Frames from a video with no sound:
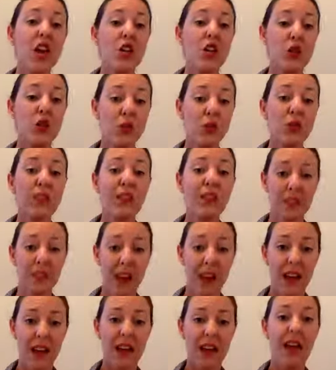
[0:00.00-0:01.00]
you
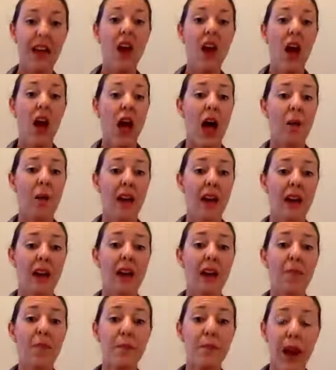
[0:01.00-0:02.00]
decided, am I going
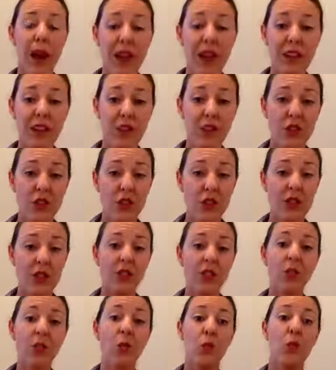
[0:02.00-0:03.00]
to buy
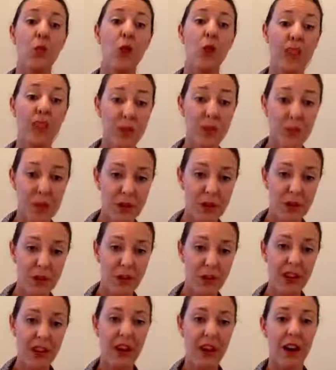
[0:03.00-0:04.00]
insurance with
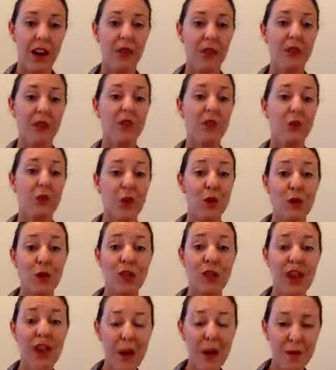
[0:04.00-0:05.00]
maternity coverage or
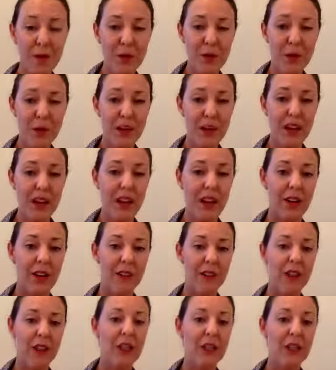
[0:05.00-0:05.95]
without maternity coverage?